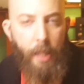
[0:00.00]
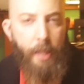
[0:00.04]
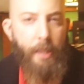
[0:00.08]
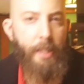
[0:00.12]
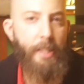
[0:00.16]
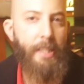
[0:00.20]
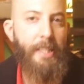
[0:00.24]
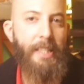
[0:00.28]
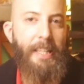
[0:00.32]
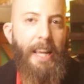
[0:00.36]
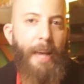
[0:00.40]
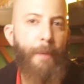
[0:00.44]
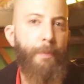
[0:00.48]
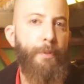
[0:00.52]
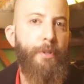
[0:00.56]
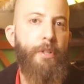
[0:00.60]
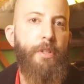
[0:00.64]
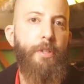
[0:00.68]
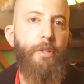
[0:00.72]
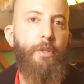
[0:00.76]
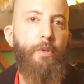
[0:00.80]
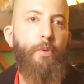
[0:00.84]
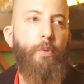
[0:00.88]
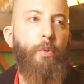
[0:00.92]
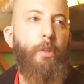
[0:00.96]

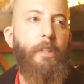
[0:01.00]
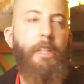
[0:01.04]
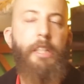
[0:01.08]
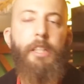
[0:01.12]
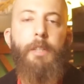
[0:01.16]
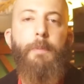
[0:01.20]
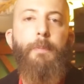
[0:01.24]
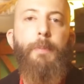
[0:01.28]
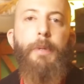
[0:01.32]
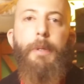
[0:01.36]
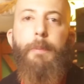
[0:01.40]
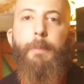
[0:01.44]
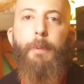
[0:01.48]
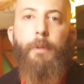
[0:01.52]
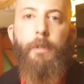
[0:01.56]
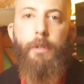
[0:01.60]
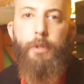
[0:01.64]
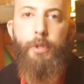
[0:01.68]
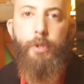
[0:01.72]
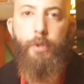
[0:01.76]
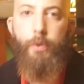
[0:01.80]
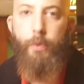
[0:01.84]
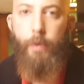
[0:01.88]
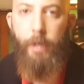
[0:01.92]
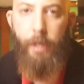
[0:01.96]
deceptions to lead people
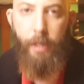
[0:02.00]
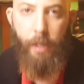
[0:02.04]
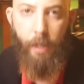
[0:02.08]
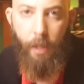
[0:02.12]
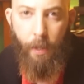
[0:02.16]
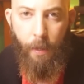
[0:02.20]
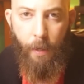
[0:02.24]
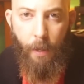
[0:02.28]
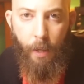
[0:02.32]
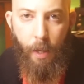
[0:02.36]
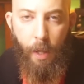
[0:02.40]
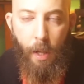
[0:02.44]
astray,